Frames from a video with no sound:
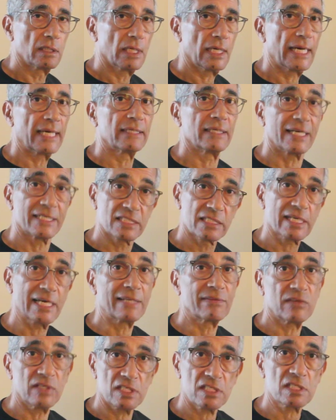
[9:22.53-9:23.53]
and let's
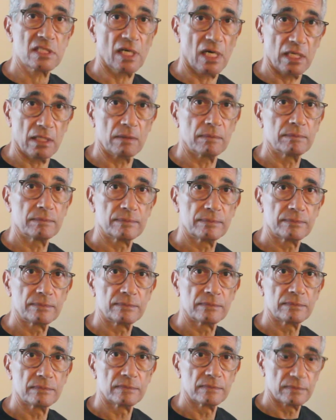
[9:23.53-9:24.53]
get this done.
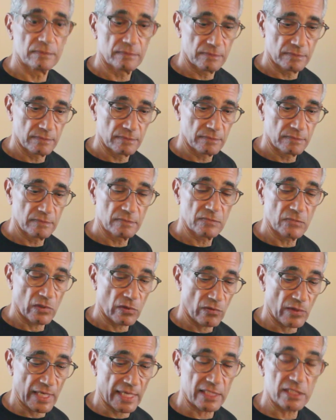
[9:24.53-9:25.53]

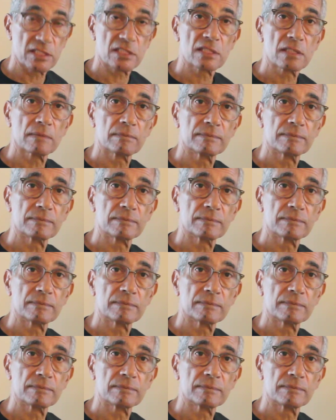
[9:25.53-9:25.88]
Thanks.